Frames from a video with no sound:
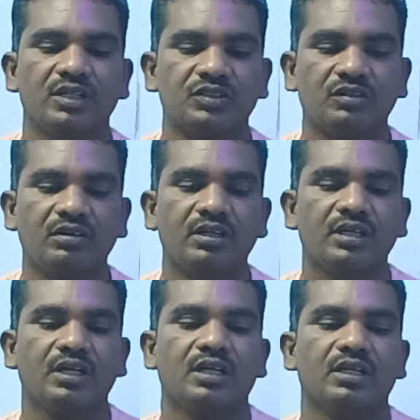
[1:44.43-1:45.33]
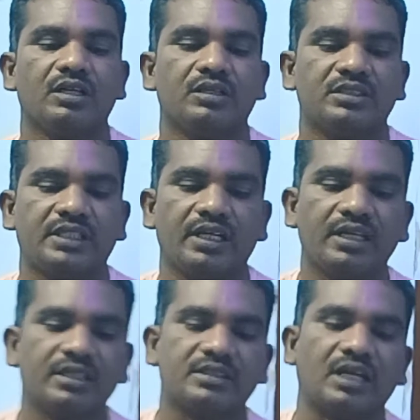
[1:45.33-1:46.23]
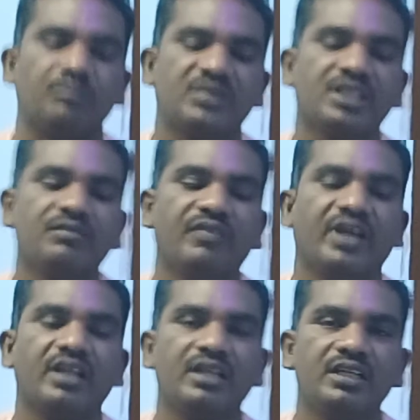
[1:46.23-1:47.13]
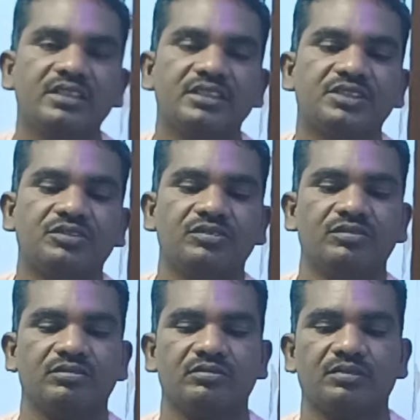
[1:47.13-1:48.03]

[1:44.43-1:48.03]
So say something very easy to do.